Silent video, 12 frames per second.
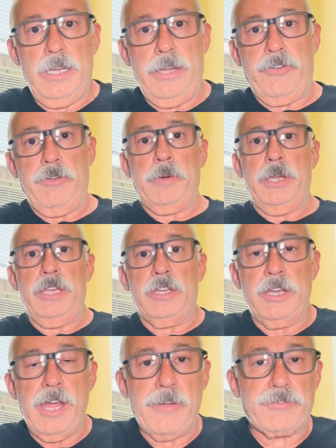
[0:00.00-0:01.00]
Hey,
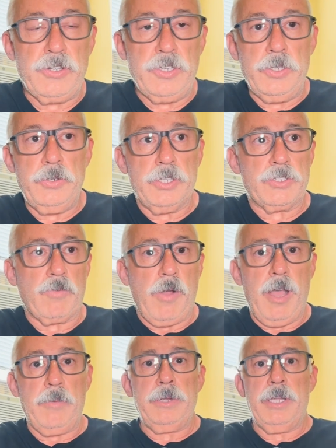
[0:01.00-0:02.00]
everybody. Good afternoon. It's
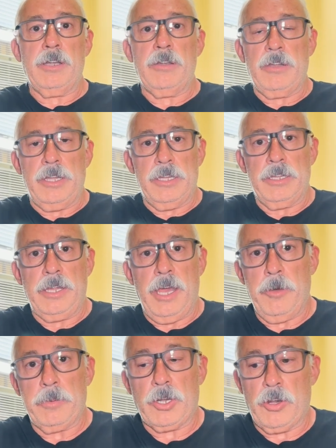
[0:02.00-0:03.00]
Rob here in
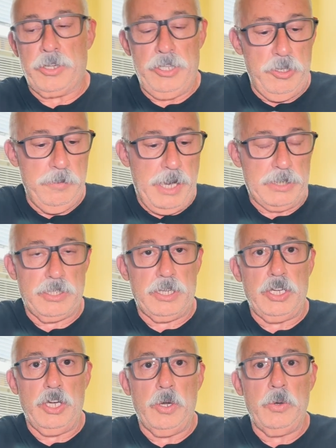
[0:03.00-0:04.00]
Albuquerque, New
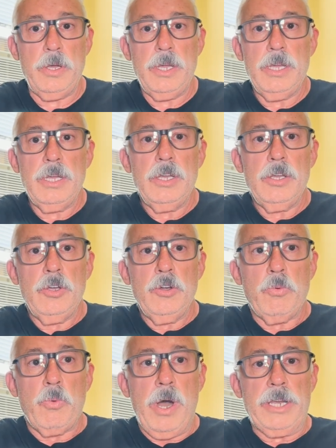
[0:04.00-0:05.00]
Mexico.
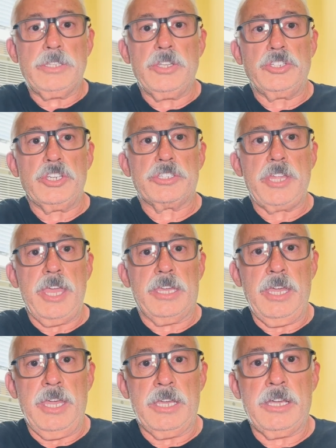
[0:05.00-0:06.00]
Wanted to just
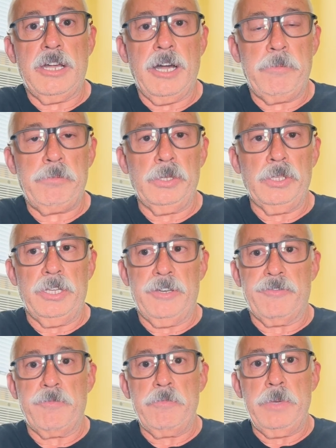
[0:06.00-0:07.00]
take a couple
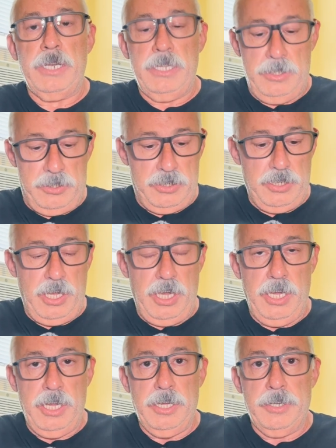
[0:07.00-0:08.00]
of minutes
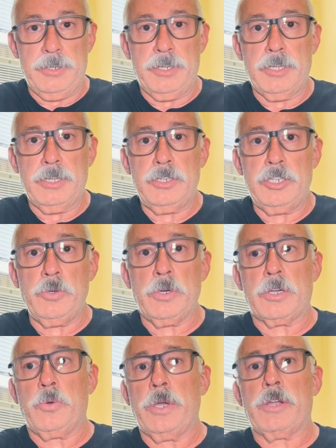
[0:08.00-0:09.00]
and
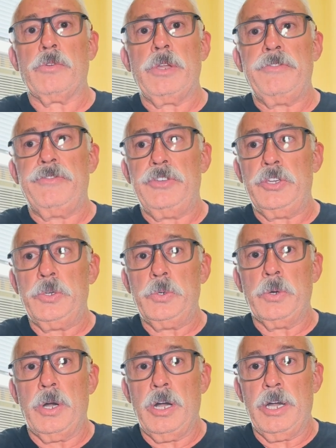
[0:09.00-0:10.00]
do a quick
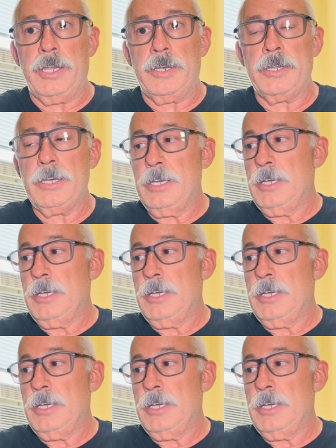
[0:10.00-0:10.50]
review on